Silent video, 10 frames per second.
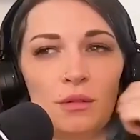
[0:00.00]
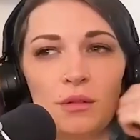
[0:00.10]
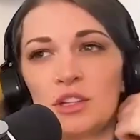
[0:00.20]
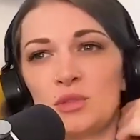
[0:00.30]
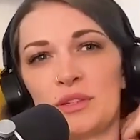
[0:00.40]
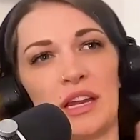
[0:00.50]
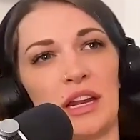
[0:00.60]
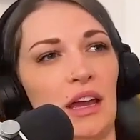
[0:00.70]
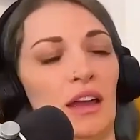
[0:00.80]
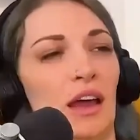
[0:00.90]

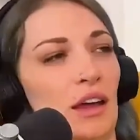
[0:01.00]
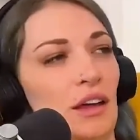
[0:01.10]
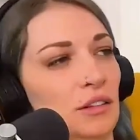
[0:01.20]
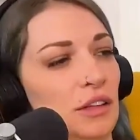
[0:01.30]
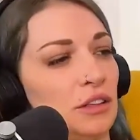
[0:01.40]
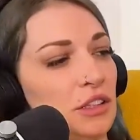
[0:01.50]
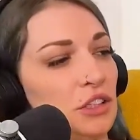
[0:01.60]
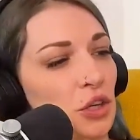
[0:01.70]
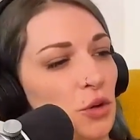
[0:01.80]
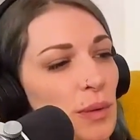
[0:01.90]
100% I, I literally
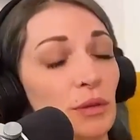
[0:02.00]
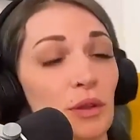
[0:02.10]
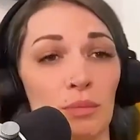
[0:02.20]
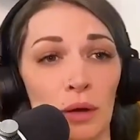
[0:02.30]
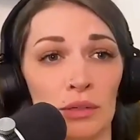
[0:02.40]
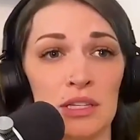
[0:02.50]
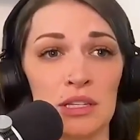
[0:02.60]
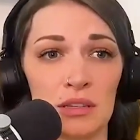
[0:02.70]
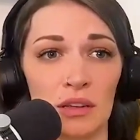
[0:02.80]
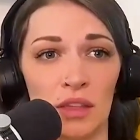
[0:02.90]
show people the
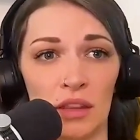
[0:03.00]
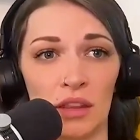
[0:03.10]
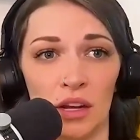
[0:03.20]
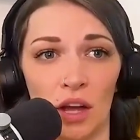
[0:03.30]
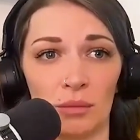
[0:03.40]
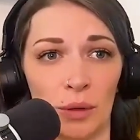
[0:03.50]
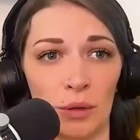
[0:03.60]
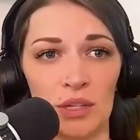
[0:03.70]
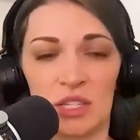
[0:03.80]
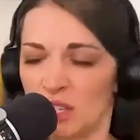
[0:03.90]
bonus then the not
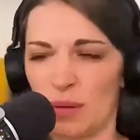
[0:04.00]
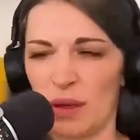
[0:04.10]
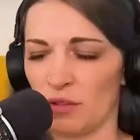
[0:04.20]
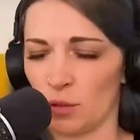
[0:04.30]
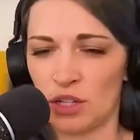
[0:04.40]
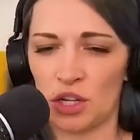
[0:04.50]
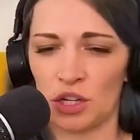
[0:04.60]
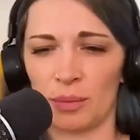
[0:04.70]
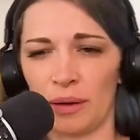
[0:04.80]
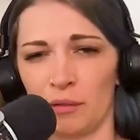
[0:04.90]
bonus because everyone's
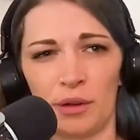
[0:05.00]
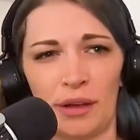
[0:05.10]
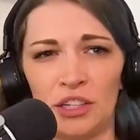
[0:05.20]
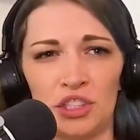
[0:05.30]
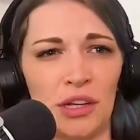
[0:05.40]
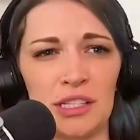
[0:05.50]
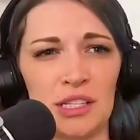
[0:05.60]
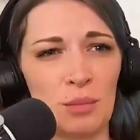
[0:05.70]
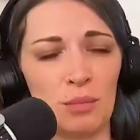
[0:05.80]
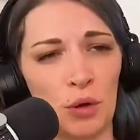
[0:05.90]
heard about well can't you get
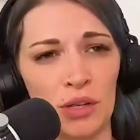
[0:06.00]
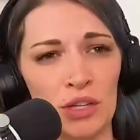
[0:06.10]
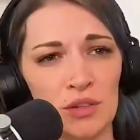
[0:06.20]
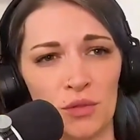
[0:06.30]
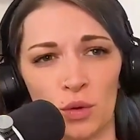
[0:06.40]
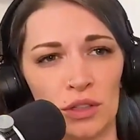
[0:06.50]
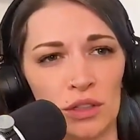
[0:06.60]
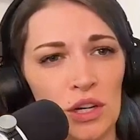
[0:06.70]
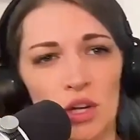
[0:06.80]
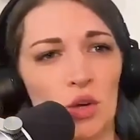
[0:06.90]
some bonus
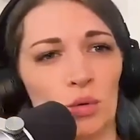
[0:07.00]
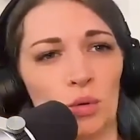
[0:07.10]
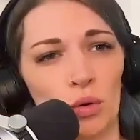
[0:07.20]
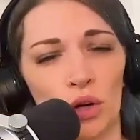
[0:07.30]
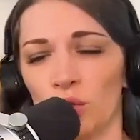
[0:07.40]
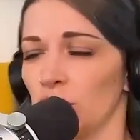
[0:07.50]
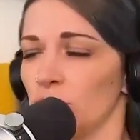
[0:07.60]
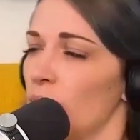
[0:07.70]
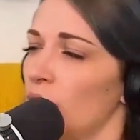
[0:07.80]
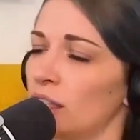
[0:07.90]
for rolling over
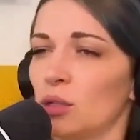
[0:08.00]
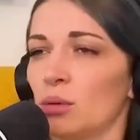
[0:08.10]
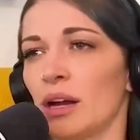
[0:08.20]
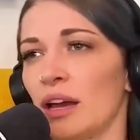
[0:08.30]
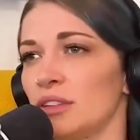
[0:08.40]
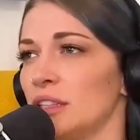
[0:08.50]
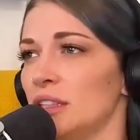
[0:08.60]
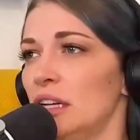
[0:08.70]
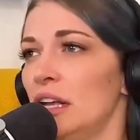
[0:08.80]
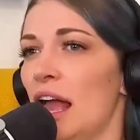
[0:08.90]
your money or
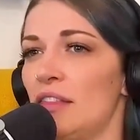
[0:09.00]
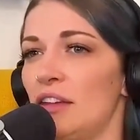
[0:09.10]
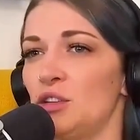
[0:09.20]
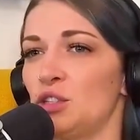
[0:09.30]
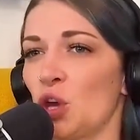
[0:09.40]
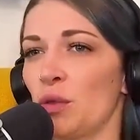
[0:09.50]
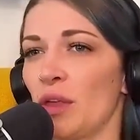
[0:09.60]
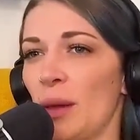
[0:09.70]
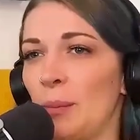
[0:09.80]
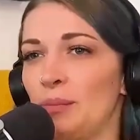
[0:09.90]
whatever and then you show
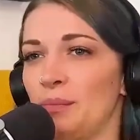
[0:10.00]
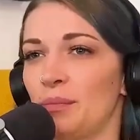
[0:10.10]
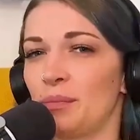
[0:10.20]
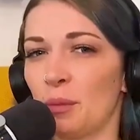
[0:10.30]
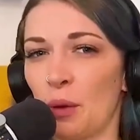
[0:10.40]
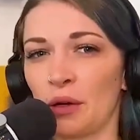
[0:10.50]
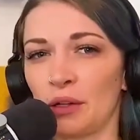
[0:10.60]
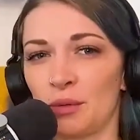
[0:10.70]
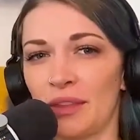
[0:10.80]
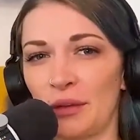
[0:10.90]
them the
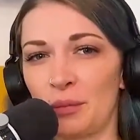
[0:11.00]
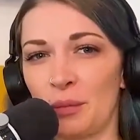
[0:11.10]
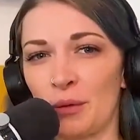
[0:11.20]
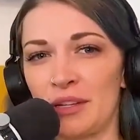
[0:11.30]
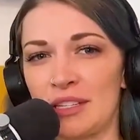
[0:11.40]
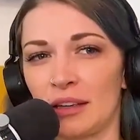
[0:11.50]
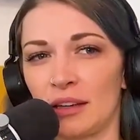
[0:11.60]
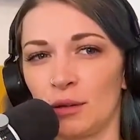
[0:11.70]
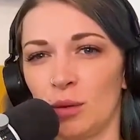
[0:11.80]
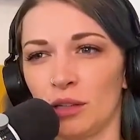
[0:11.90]
product without the bonus and they
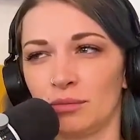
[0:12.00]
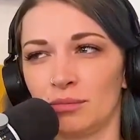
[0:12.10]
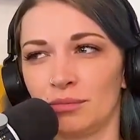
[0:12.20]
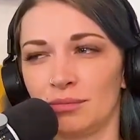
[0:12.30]
go well